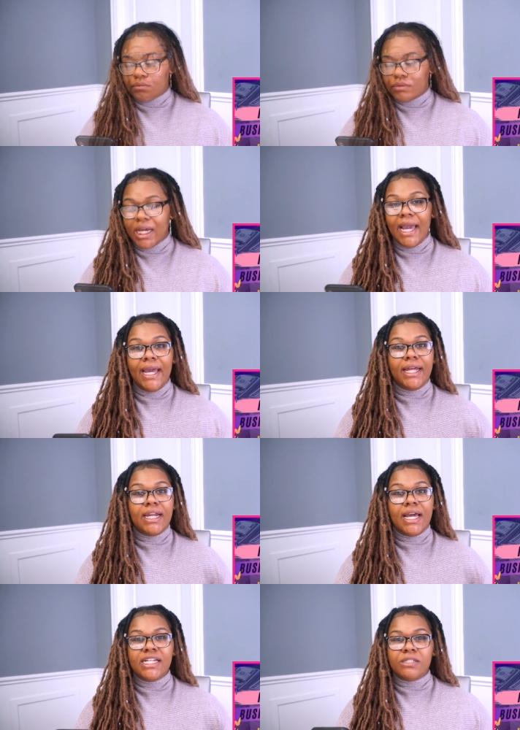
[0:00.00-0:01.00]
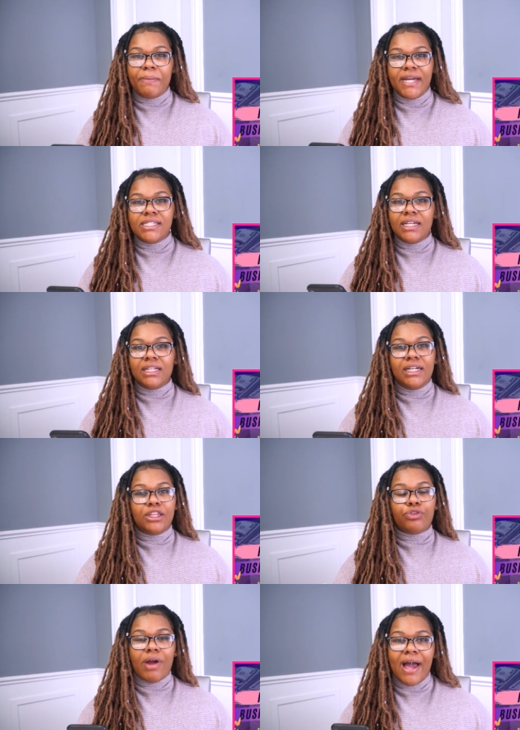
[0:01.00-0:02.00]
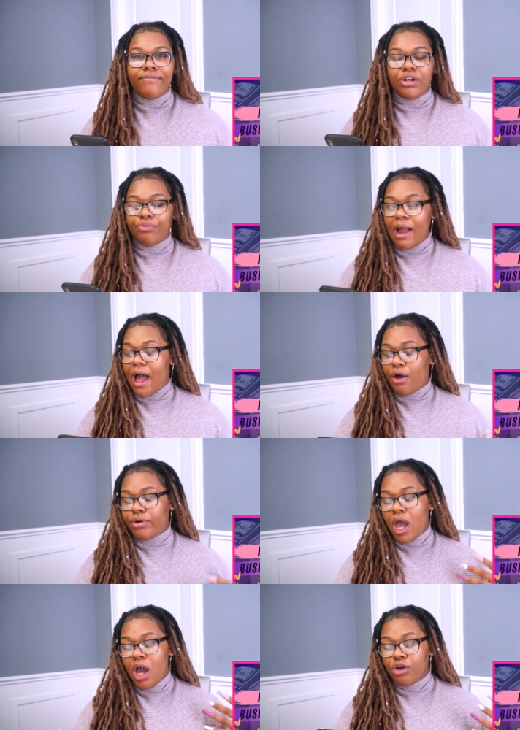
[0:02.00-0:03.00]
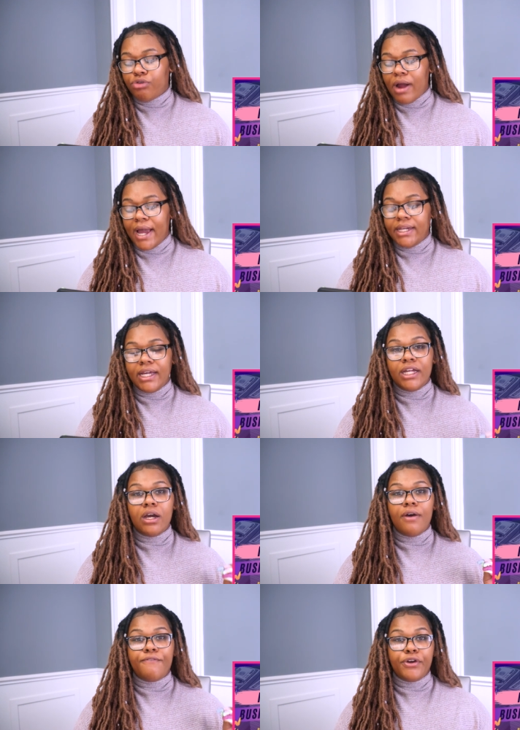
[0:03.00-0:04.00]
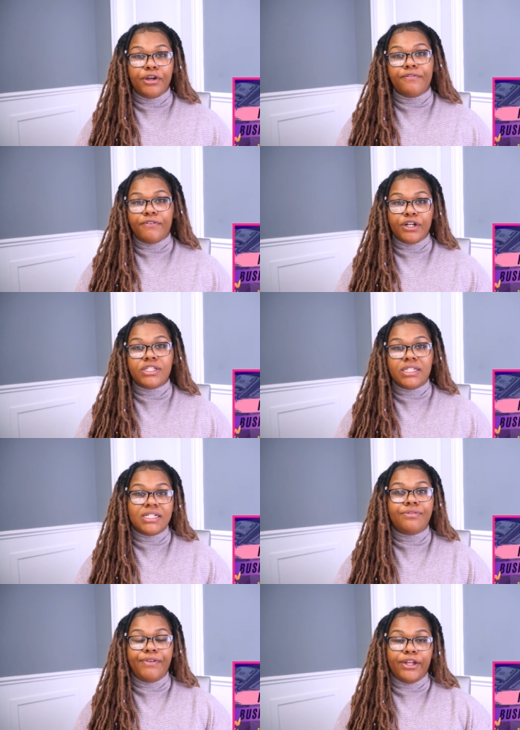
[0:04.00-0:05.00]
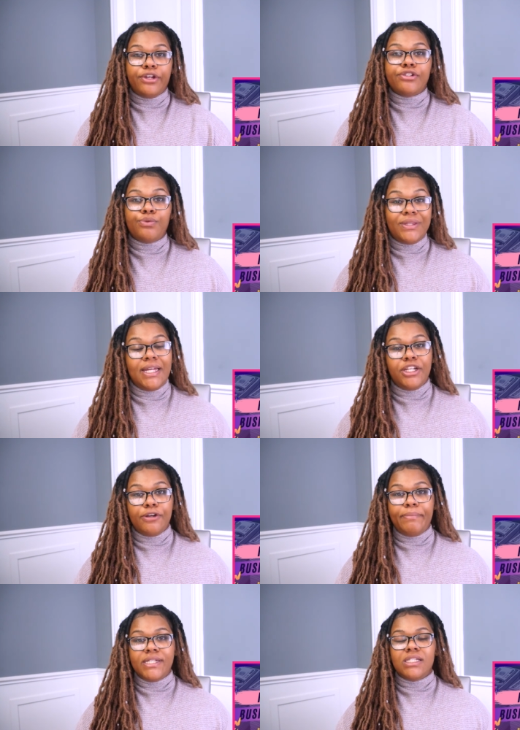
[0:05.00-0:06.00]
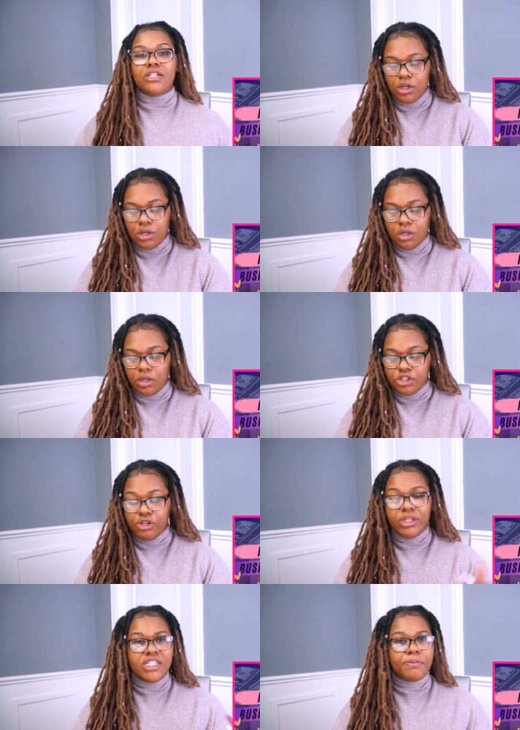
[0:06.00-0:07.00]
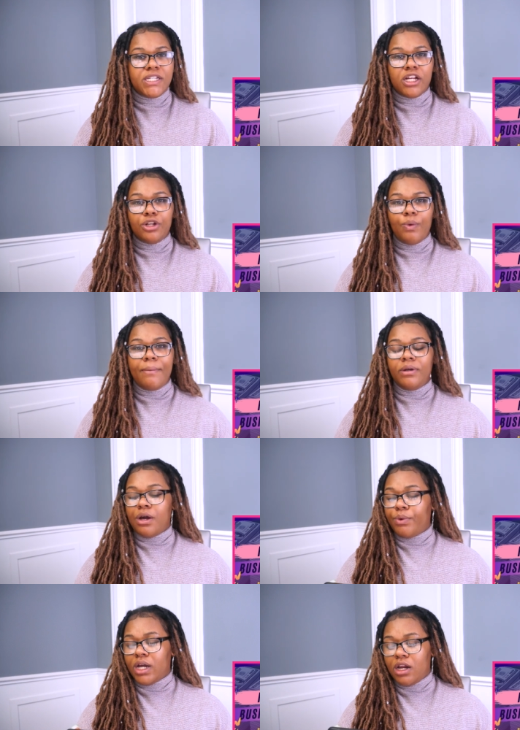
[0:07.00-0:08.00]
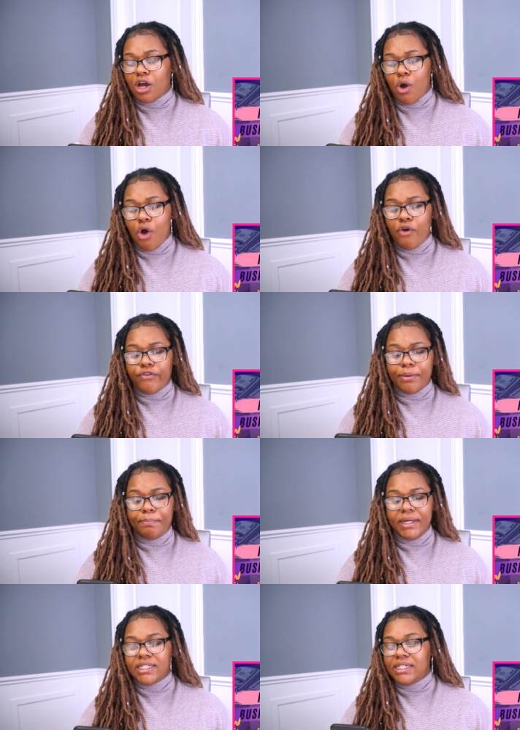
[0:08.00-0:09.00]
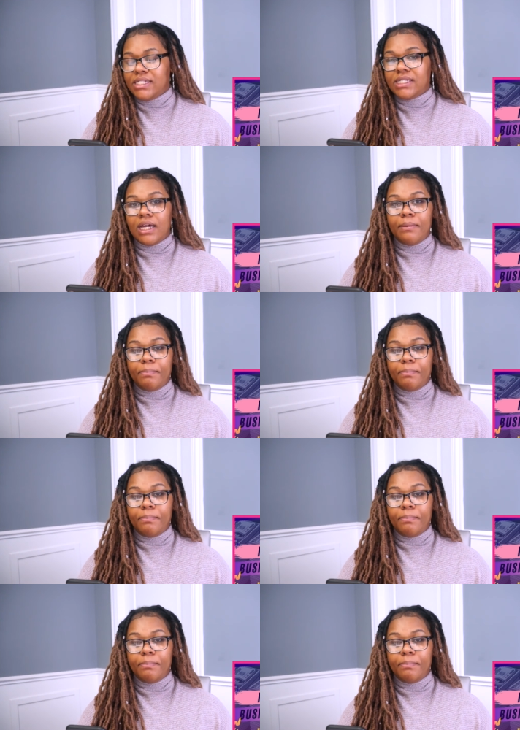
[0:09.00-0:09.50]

it's, and it's basically thrived around grinding for your first six figures within your business. So this particular webinar, we're gonna go over business